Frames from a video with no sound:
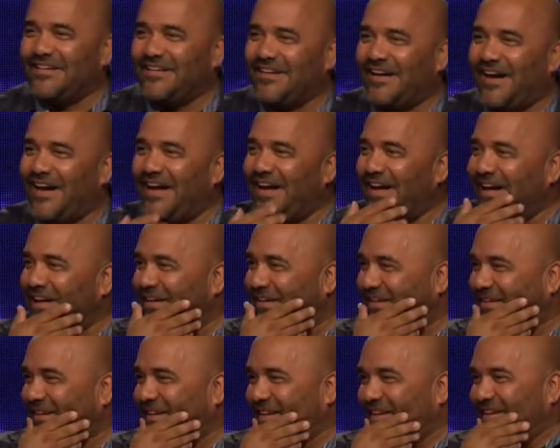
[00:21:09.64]
Huh?
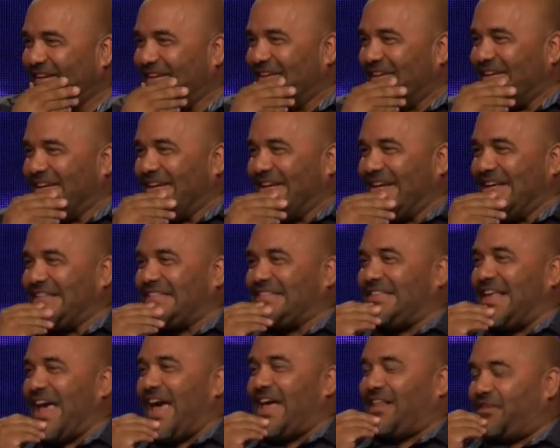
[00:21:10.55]
It's
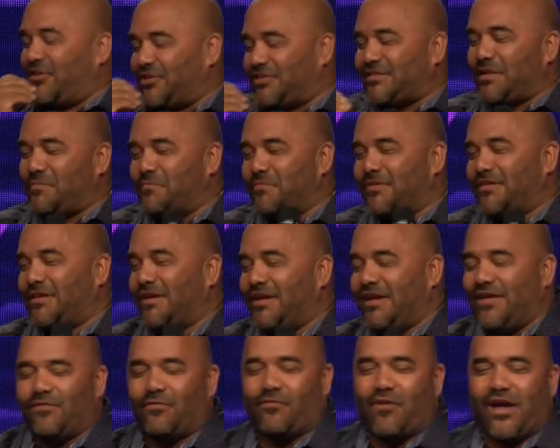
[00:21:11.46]
sad. There's some, there,
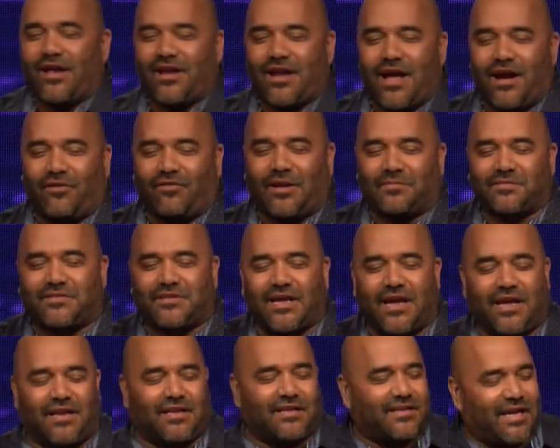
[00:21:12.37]
even right now, when I'm
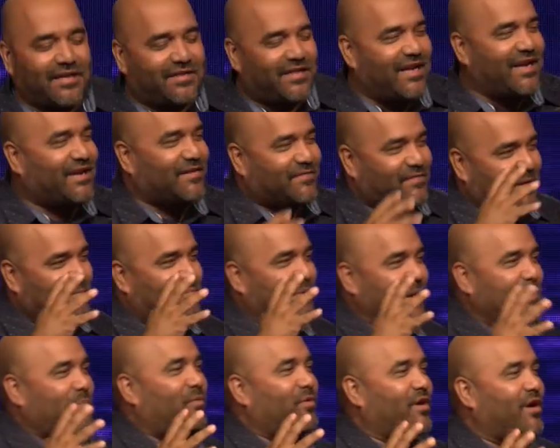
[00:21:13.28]
saying this, I think of some
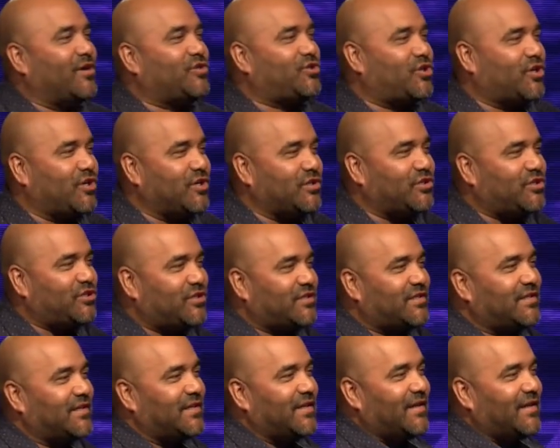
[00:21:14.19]
people in our church.